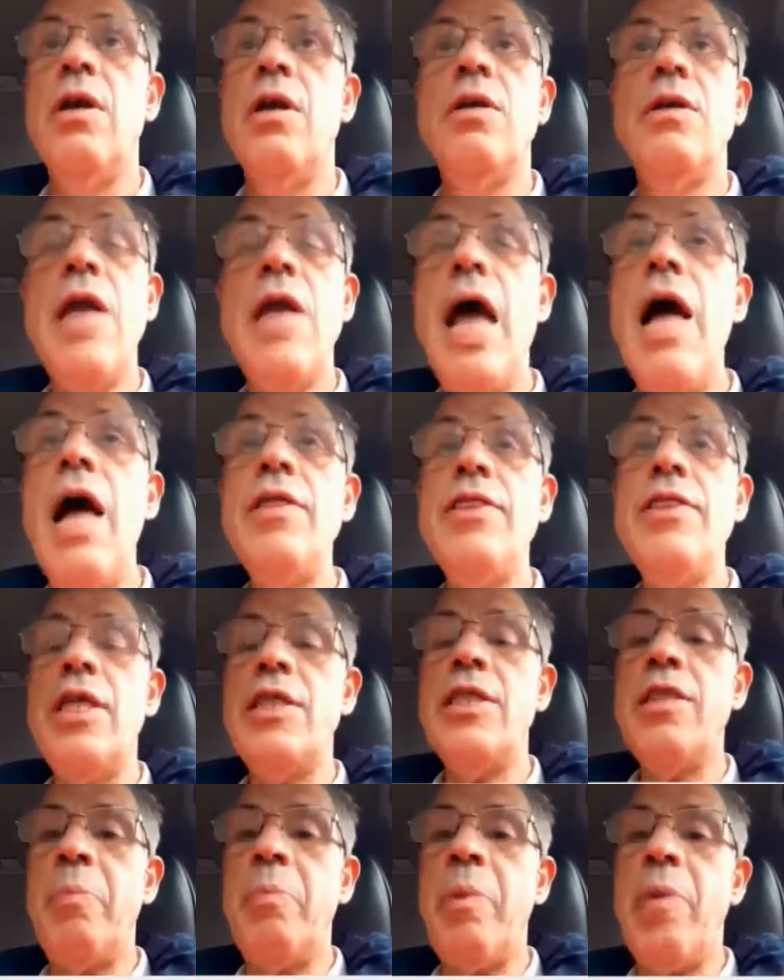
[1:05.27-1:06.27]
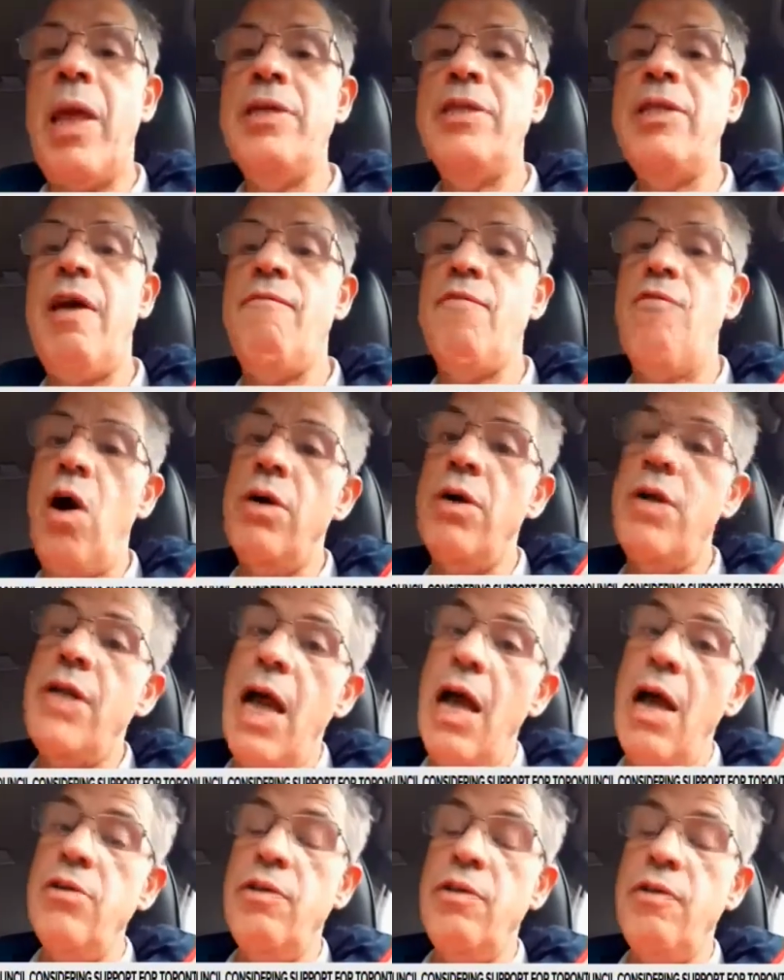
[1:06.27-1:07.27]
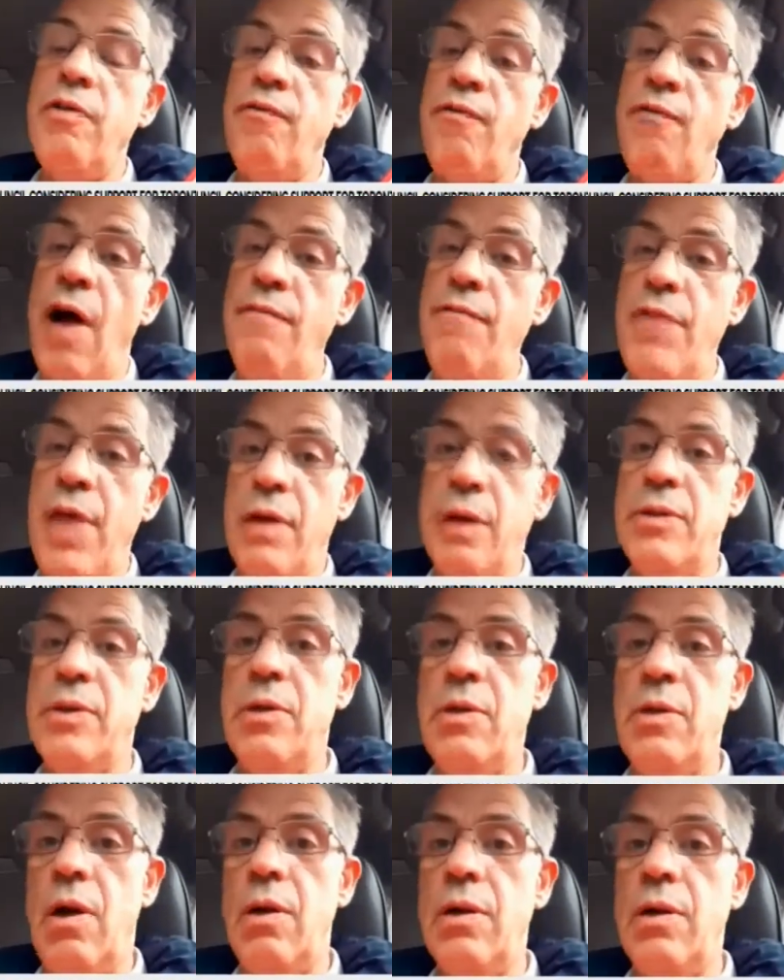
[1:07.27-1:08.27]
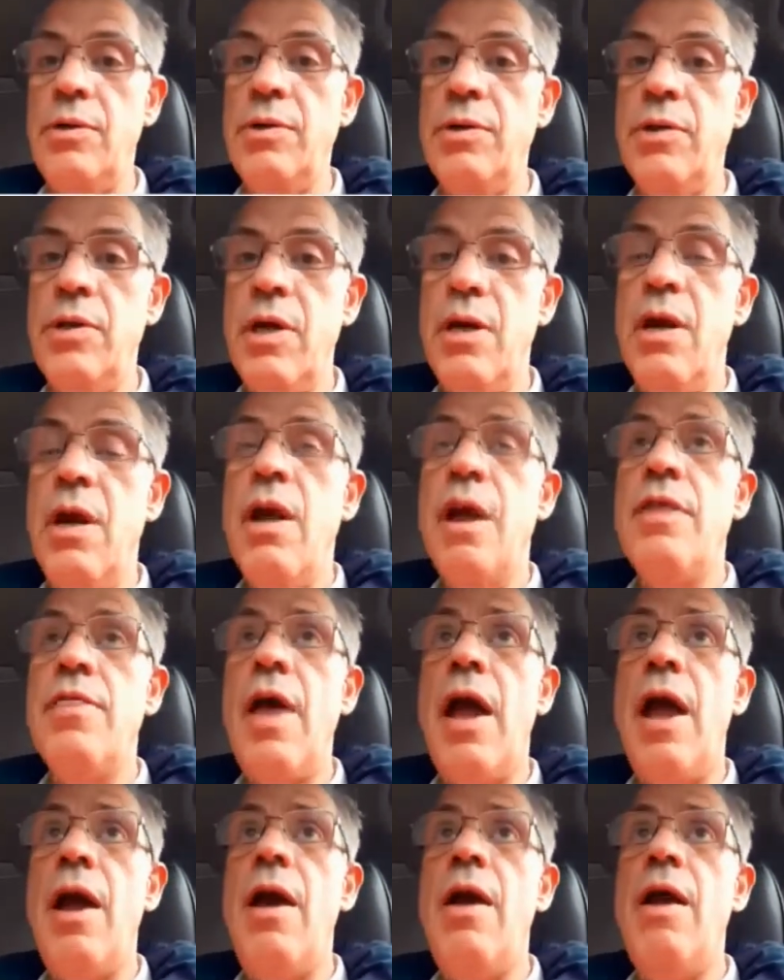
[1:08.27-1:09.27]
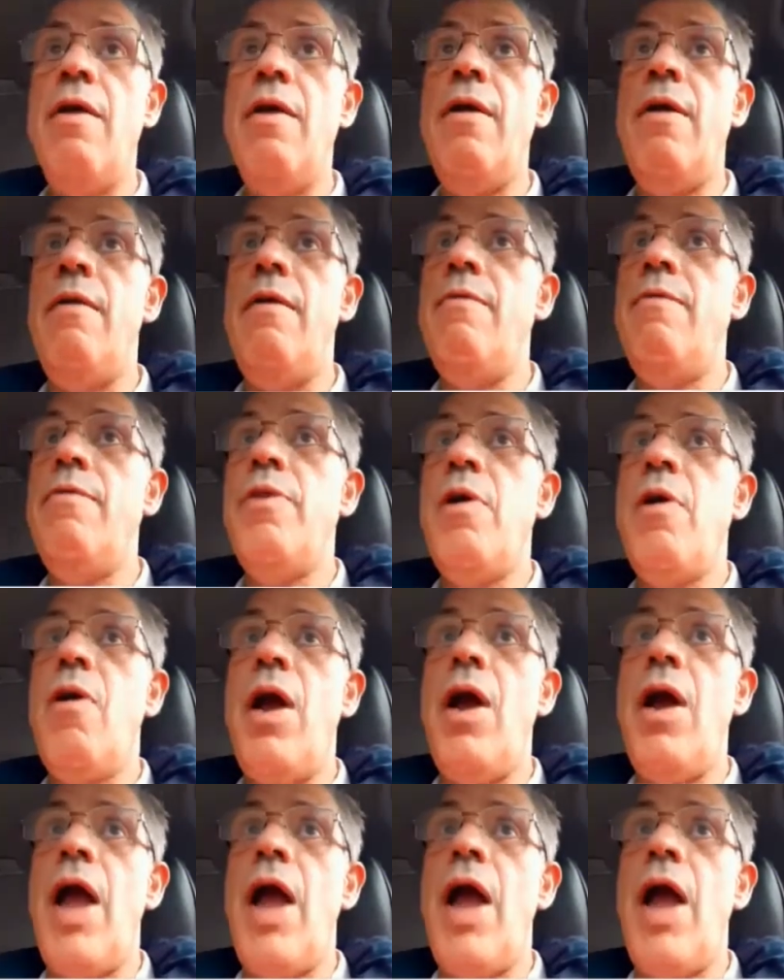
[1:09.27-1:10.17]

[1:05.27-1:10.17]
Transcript: Now that the plates have gone down to $5,000, they, uh, they're